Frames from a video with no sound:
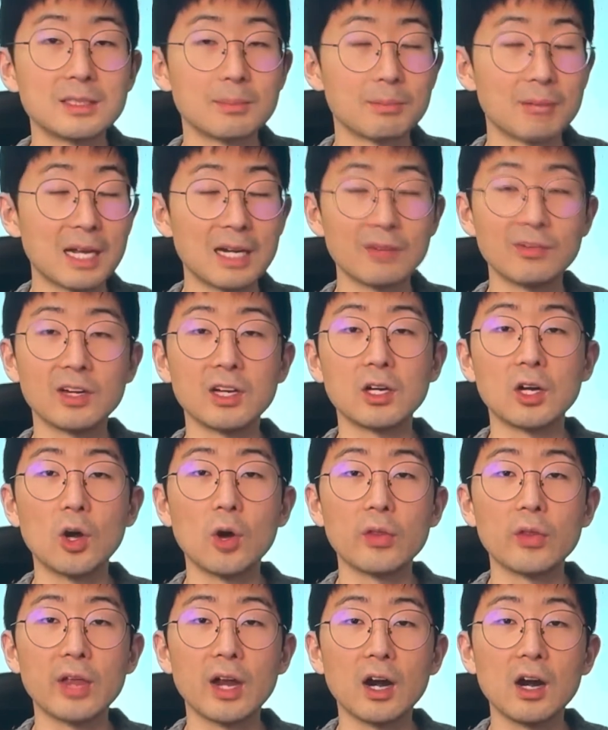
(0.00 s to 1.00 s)
I'm not even going to
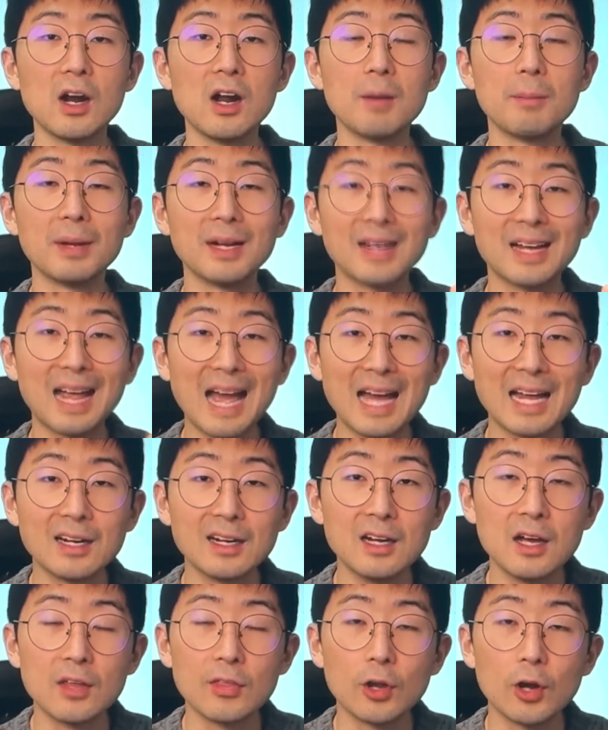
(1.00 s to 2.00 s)
go there. But again,
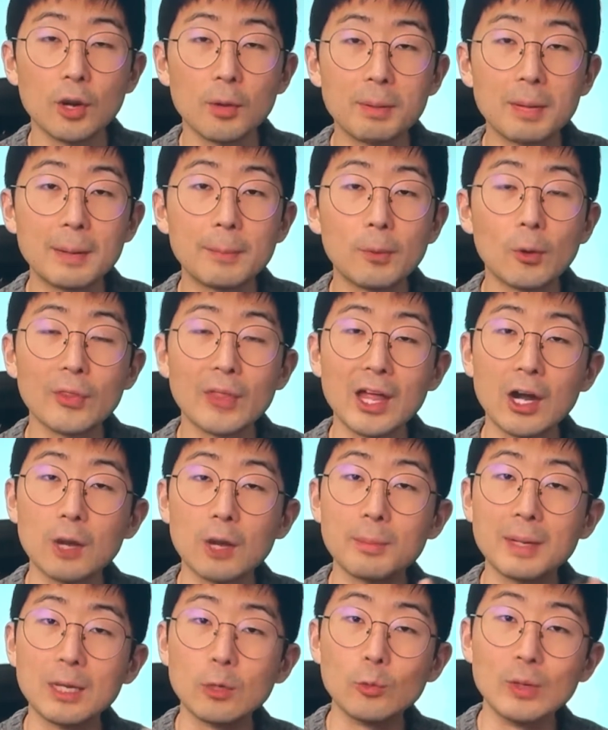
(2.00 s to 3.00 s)
there are people that are
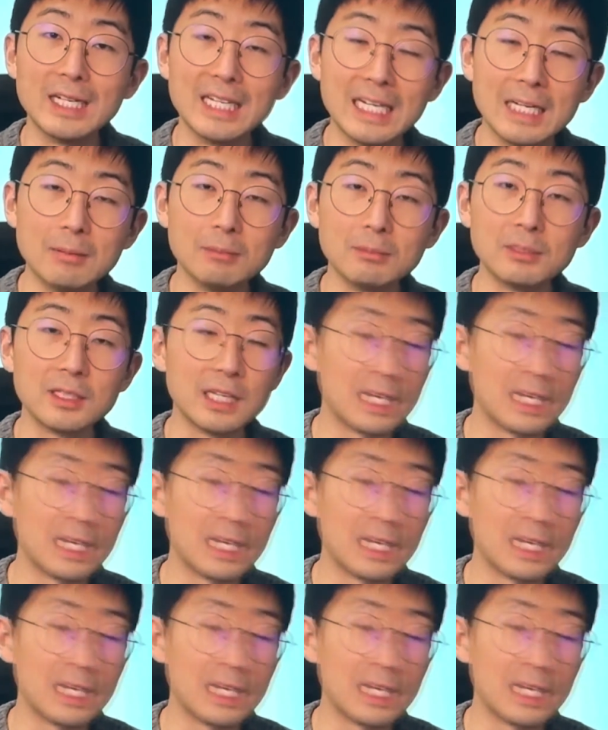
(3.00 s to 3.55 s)
being redeemed.